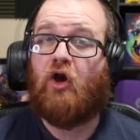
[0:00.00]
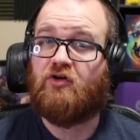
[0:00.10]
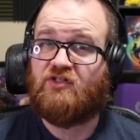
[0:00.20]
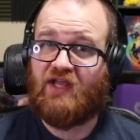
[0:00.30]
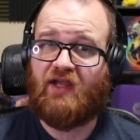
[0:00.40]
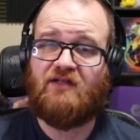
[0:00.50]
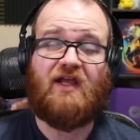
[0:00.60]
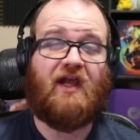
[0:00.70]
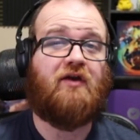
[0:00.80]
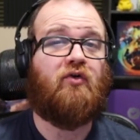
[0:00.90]
Our second
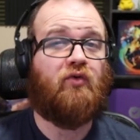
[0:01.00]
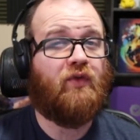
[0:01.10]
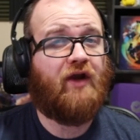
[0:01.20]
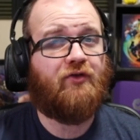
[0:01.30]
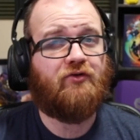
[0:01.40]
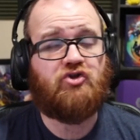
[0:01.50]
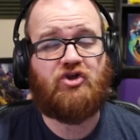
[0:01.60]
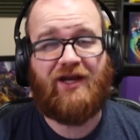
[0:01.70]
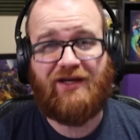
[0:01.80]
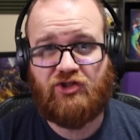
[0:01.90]
and only other
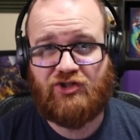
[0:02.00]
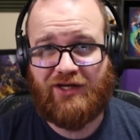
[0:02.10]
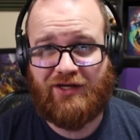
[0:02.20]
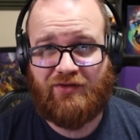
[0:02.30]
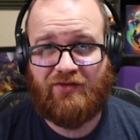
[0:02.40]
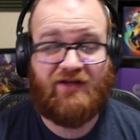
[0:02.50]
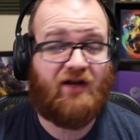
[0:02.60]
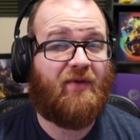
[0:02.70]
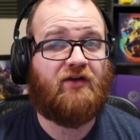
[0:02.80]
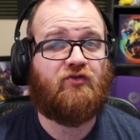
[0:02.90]
change in the data
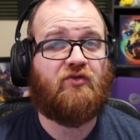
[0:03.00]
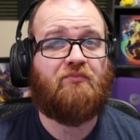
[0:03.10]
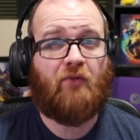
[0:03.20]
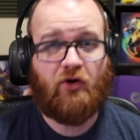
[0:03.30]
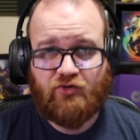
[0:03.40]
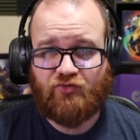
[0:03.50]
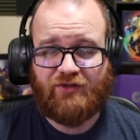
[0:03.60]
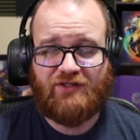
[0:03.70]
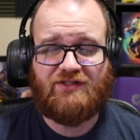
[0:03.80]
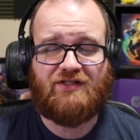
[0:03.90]
mines for the March
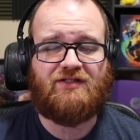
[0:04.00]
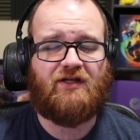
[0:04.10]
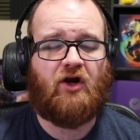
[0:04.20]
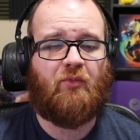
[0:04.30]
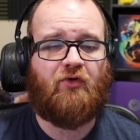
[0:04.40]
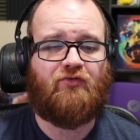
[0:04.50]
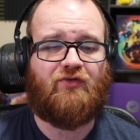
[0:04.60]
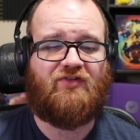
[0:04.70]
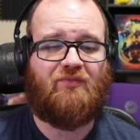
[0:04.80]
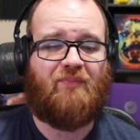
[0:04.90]
releases in our most
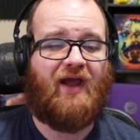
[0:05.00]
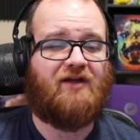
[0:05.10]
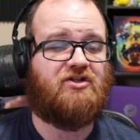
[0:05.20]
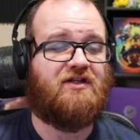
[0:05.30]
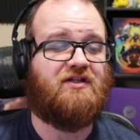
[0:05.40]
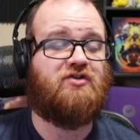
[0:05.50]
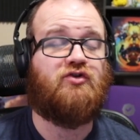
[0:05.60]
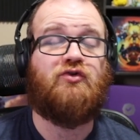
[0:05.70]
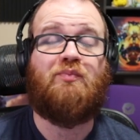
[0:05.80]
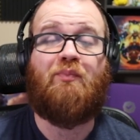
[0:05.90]
recent patch is
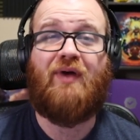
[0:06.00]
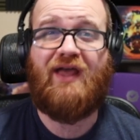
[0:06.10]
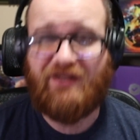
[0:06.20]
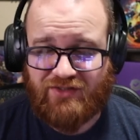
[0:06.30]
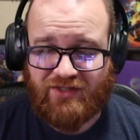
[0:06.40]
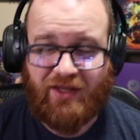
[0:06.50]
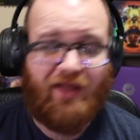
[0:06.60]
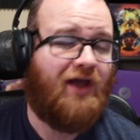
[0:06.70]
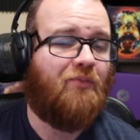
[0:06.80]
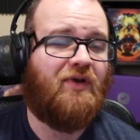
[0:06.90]
to Pixie.
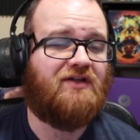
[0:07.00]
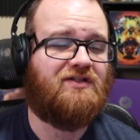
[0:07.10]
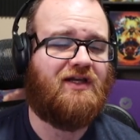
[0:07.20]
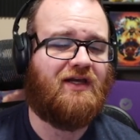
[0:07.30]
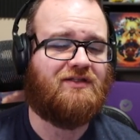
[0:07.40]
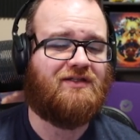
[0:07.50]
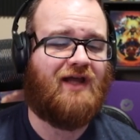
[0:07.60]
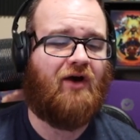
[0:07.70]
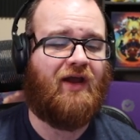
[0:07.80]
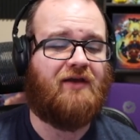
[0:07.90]
Pixie is
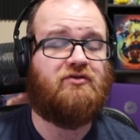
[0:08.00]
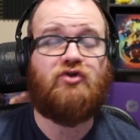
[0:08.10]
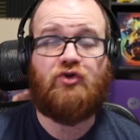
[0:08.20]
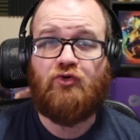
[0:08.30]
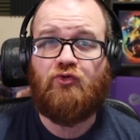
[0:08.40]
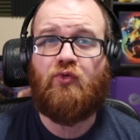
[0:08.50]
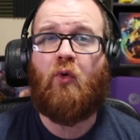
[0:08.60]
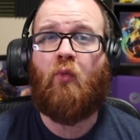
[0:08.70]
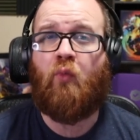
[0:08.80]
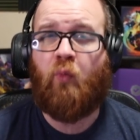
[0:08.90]
now a
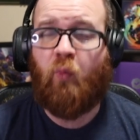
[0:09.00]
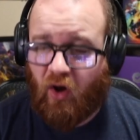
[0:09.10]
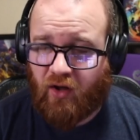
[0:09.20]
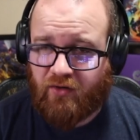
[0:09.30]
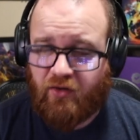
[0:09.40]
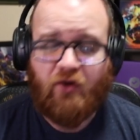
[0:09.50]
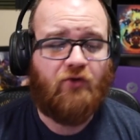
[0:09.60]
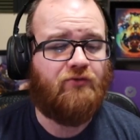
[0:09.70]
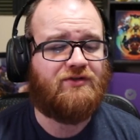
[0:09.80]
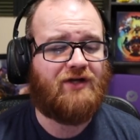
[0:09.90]
2/1
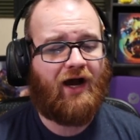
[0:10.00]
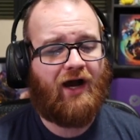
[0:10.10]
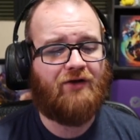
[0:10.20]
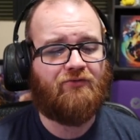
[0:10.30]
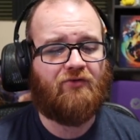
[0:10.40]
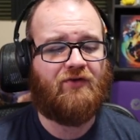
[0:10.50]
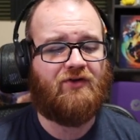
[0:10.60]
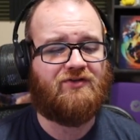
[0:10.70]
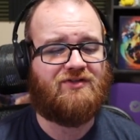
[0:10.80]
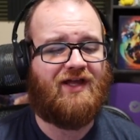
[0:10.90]
whose on
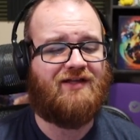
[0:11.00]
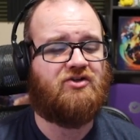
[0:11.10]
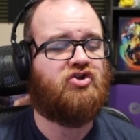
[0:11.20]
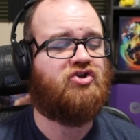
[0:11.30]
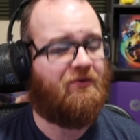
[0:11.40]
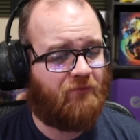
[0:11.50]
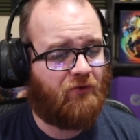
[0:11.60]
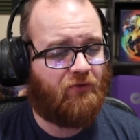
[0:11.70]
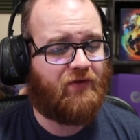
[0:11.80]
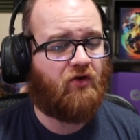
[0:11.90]
reveal says shuffle
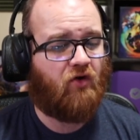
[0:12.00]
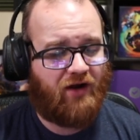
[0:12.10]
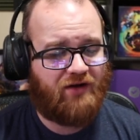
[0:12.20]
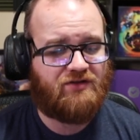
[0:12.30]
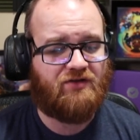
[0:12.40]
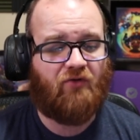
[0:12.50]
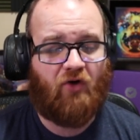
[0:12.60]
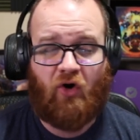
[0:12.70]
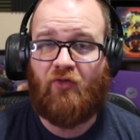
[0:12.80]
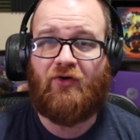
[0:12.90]
the costs of
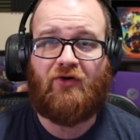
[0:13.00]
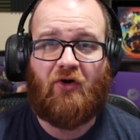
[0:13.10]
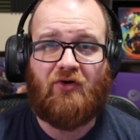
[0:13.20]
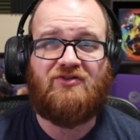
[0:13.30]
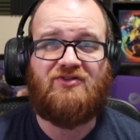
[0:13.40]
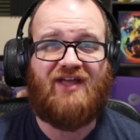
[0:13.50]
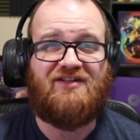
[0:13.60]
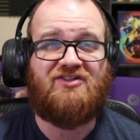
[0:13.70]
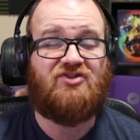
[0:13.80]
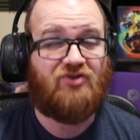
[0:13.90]
all the cards that
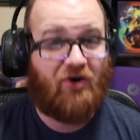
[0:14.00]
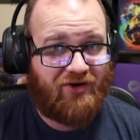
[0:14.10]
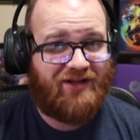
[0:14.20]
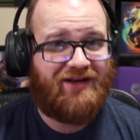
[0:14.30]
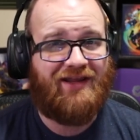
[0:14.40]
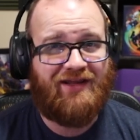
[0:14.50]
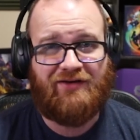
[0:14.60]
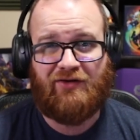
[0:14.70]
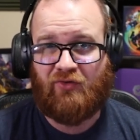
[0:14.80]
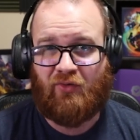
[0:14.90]
started in
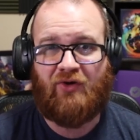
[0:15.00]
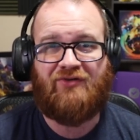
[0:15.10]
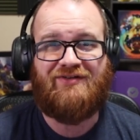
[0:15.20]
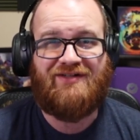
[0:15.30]
your